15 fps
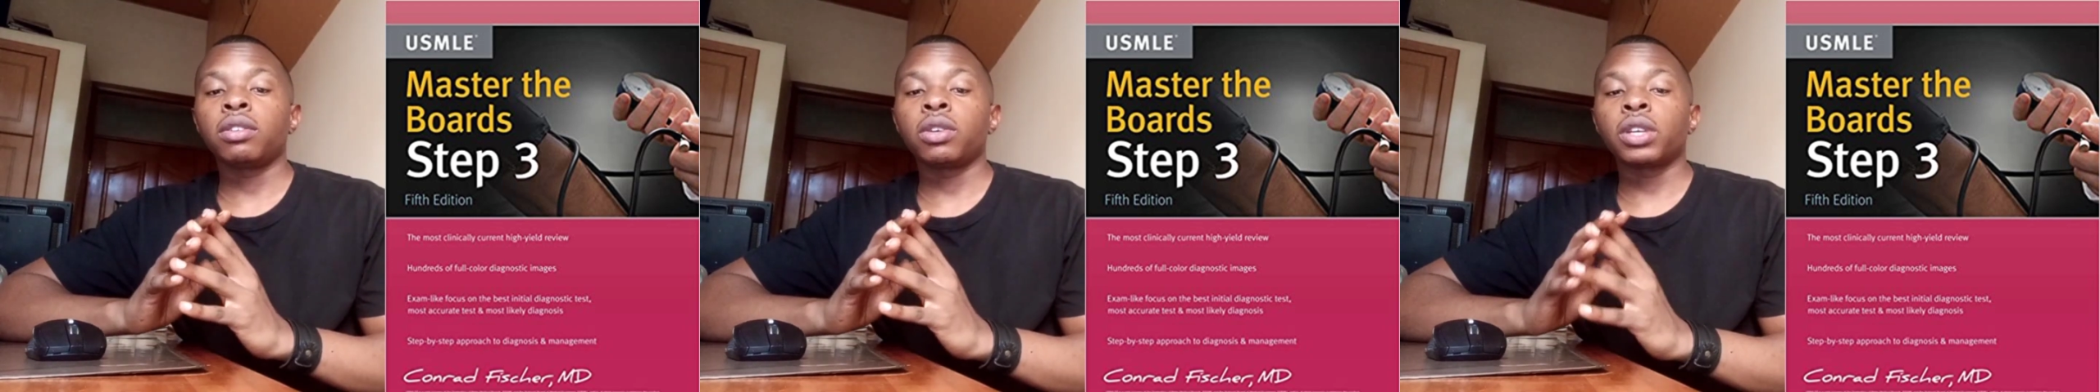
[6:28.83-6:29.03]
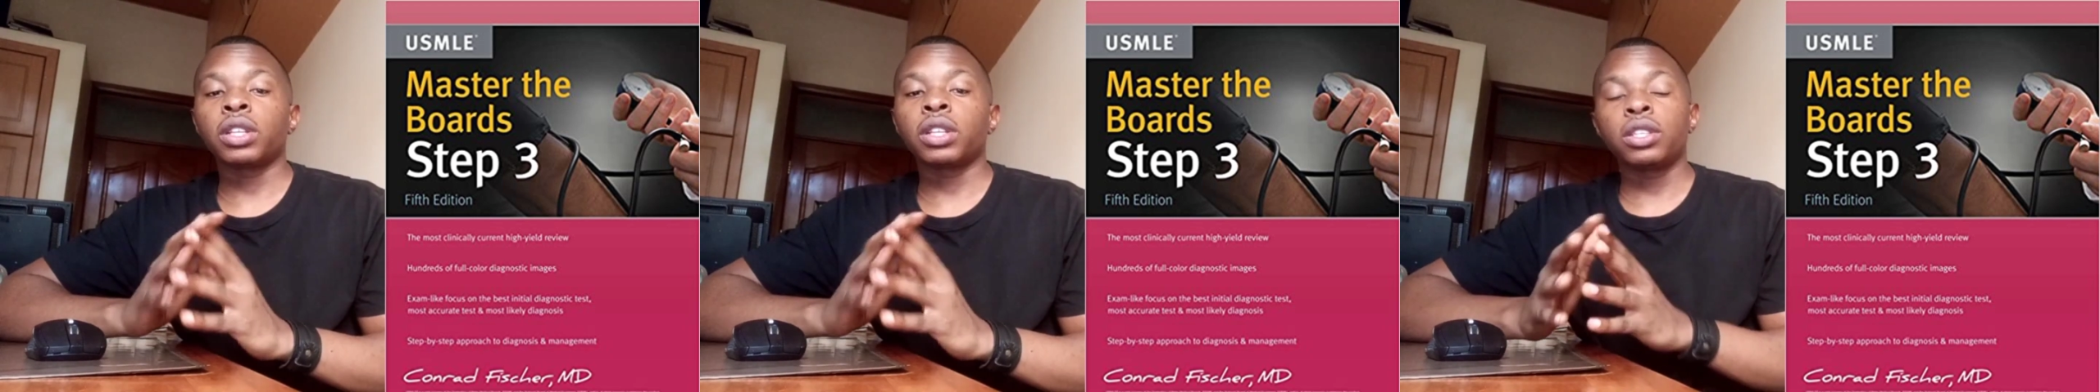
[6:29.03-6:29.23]

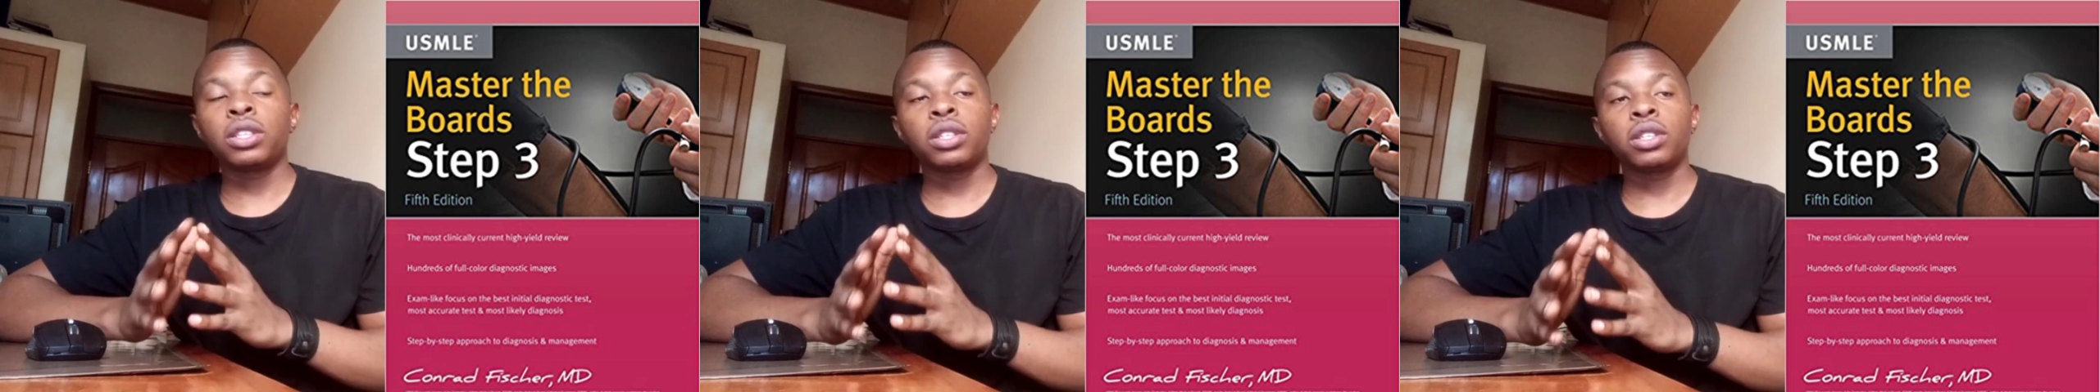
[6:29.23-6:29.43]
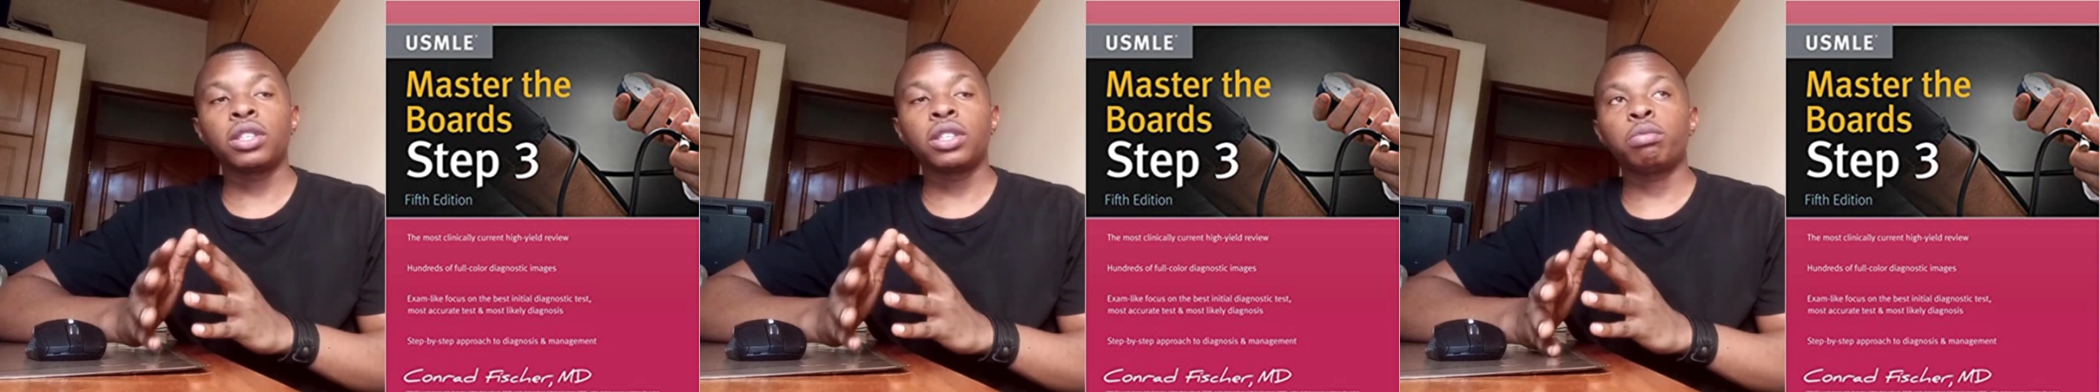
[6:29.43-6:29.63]
Okay,
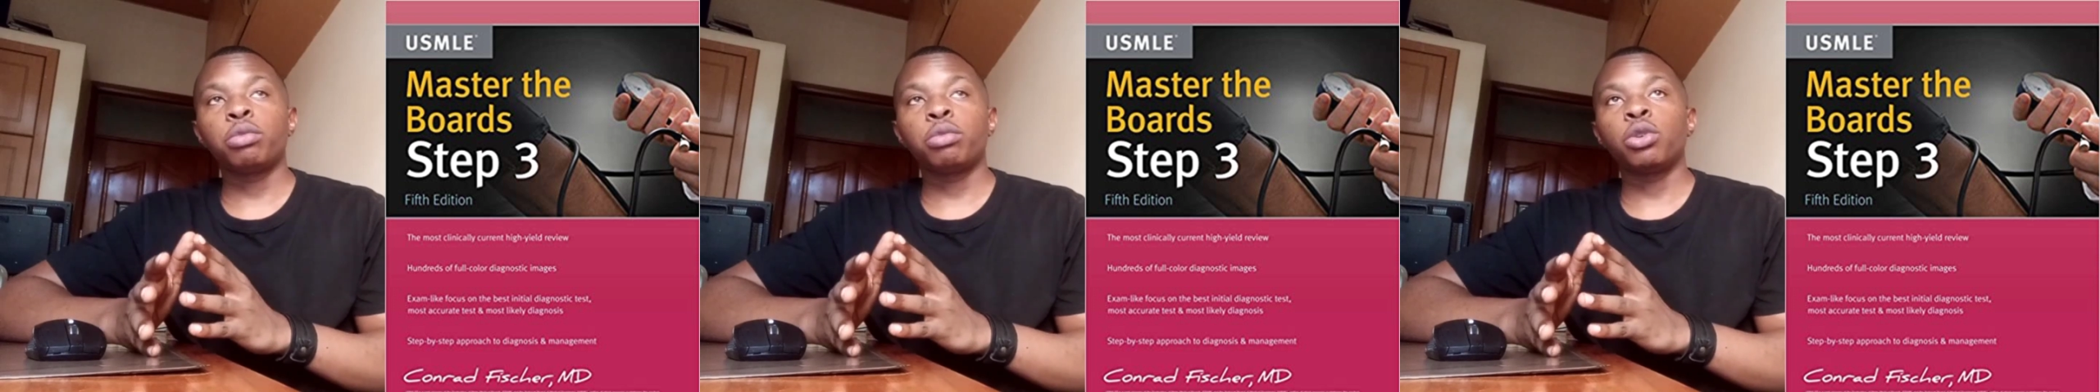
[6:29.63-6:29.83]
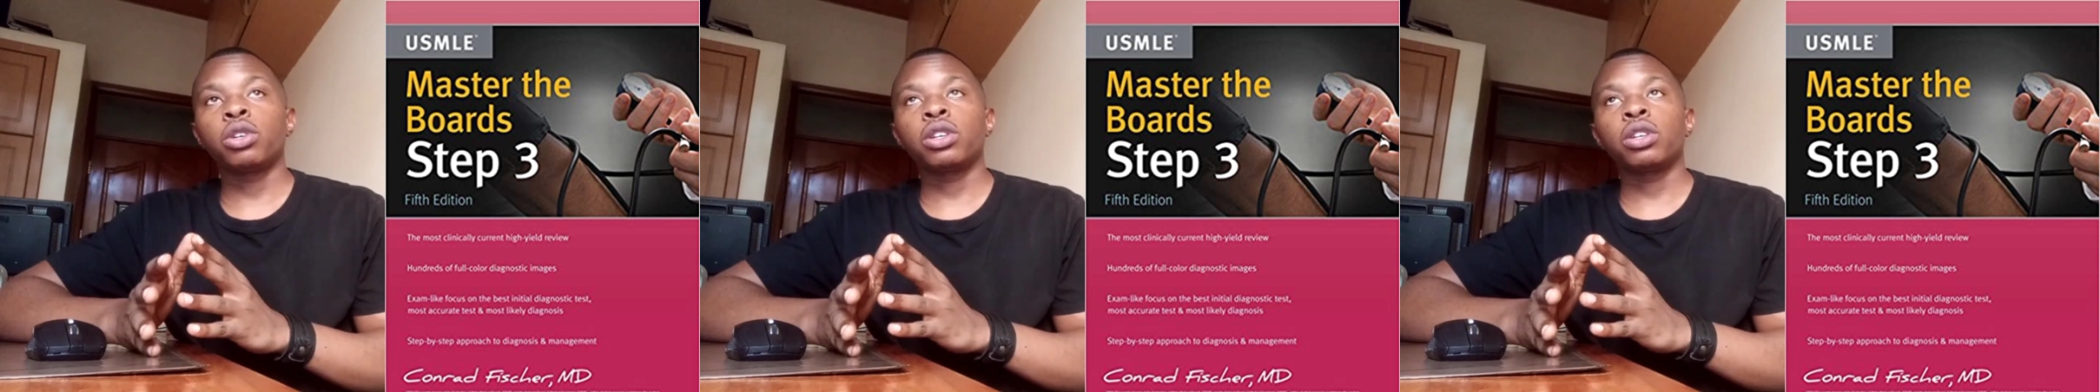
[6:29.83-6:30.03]
this
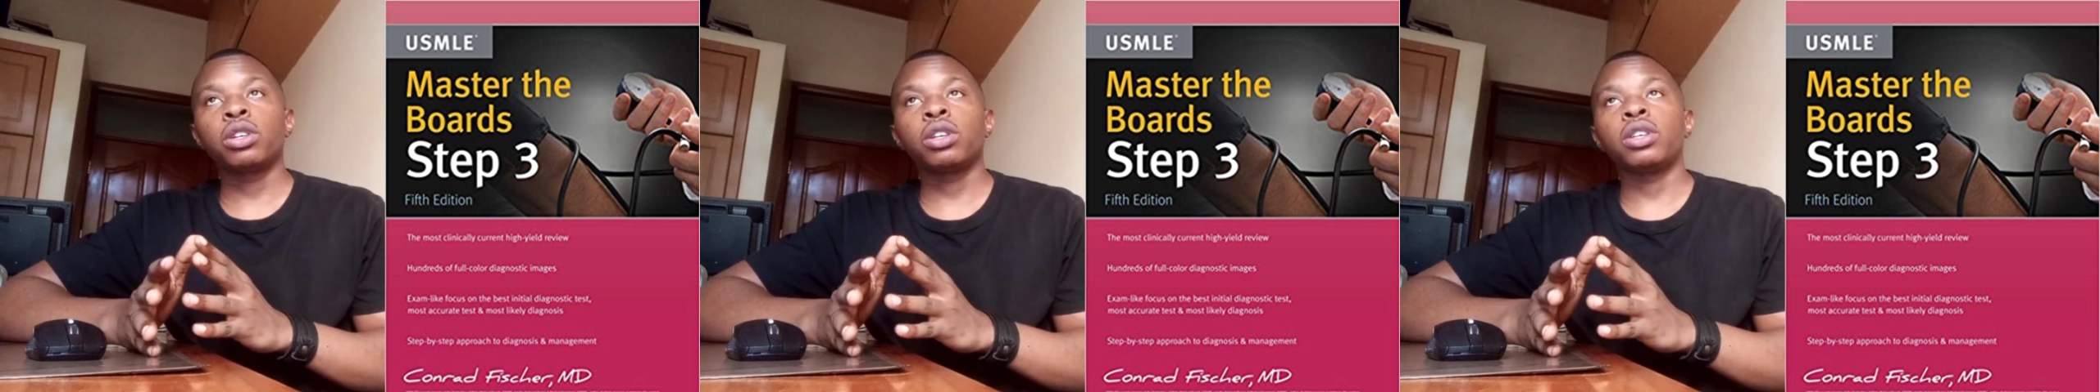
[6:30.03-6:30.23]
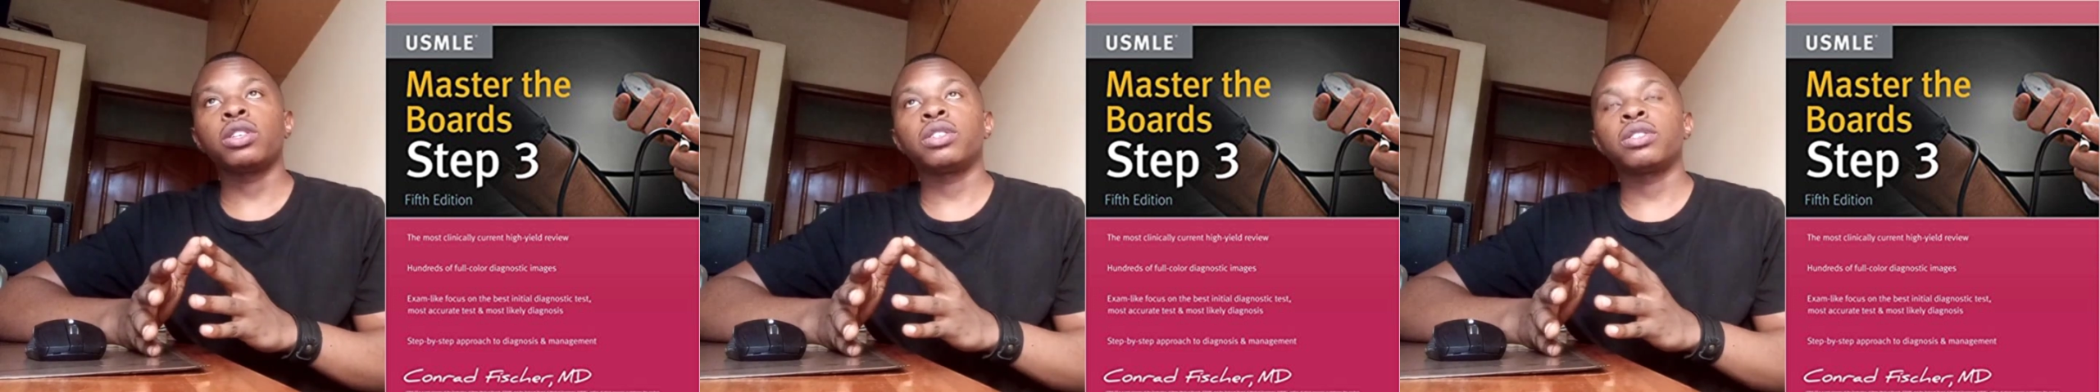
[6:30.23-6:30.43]
book
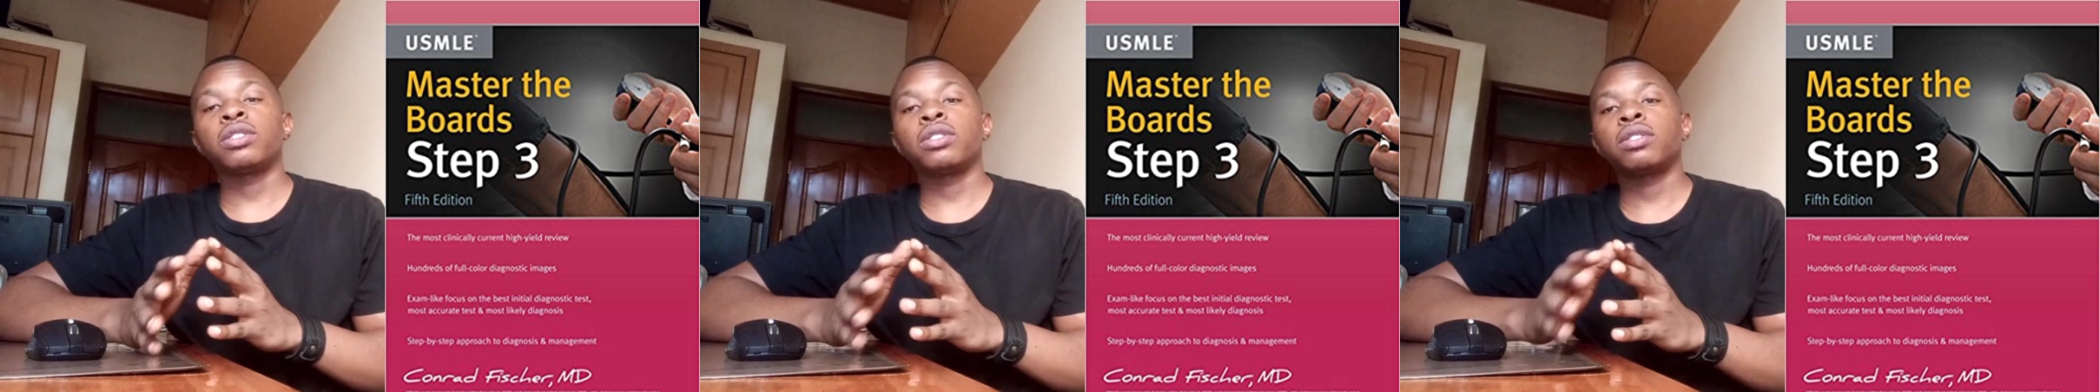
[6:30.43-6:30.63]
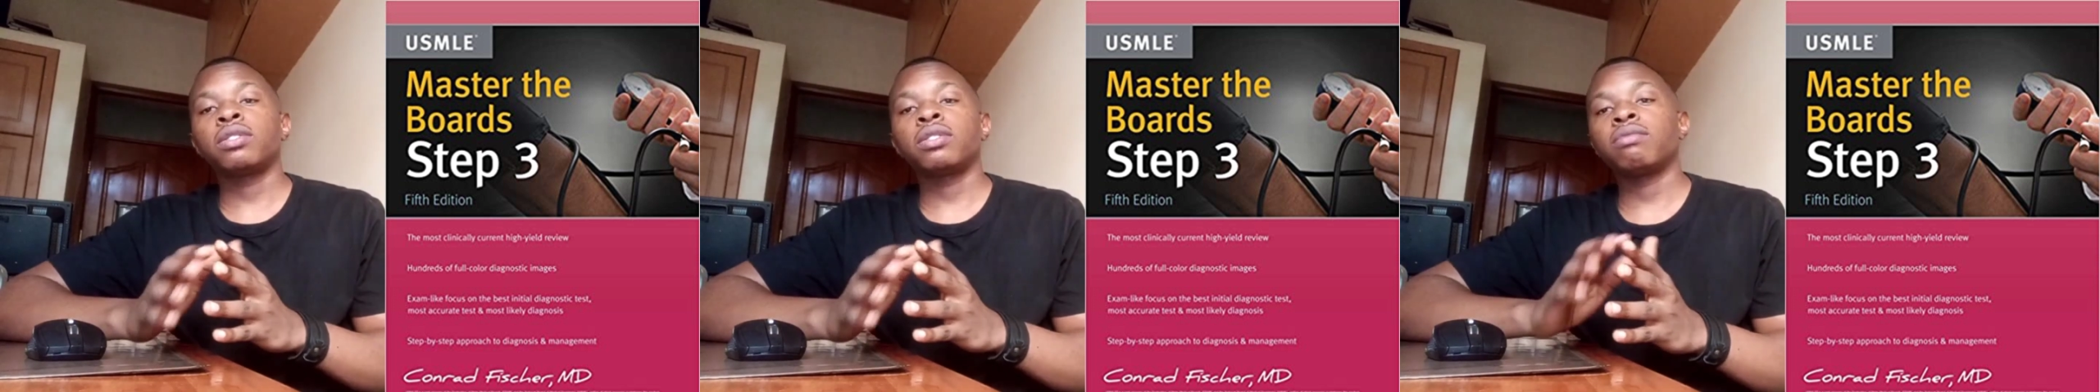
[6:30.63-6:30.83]

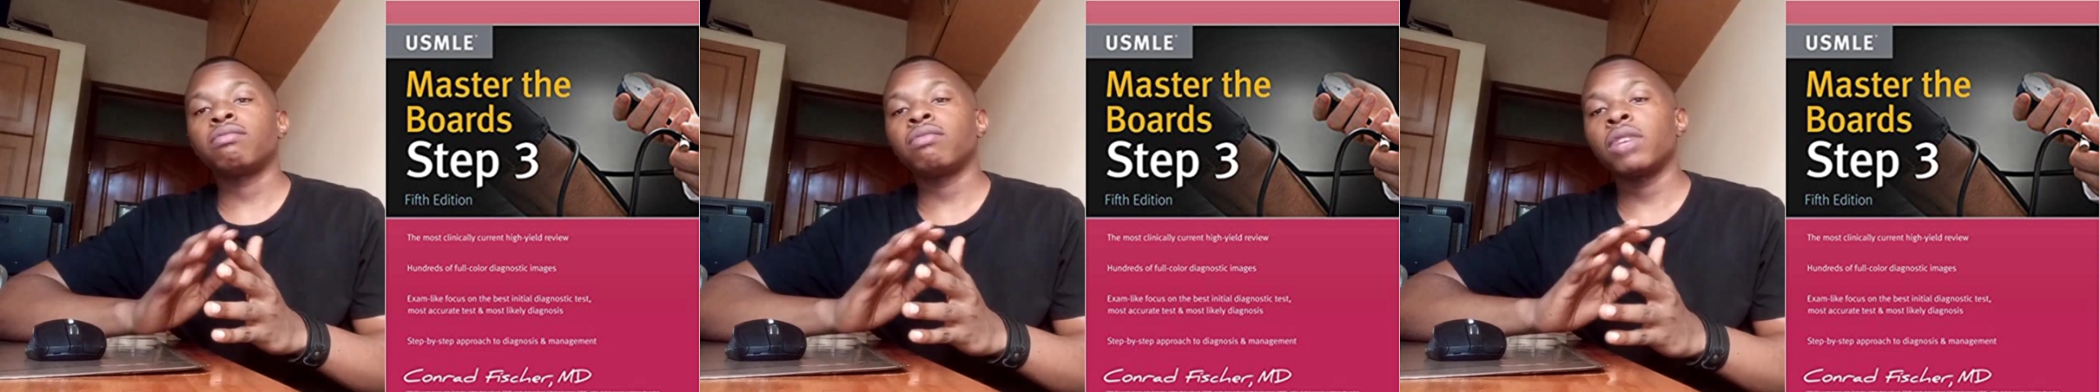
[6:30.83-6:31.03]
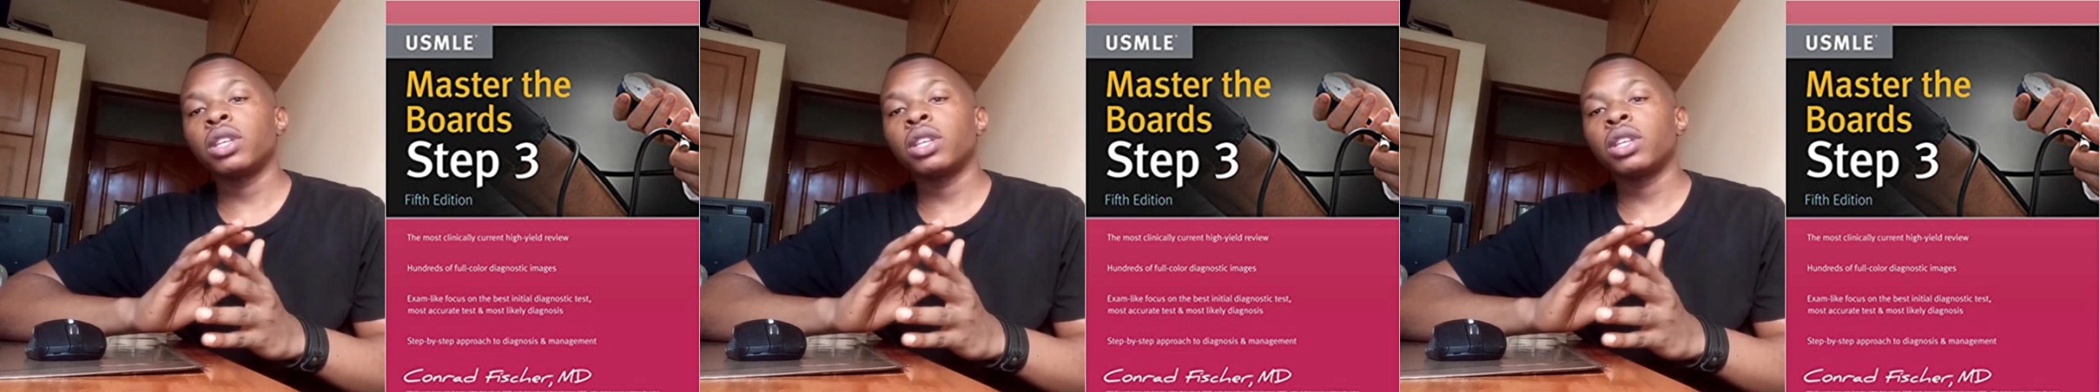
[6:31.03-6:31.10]
is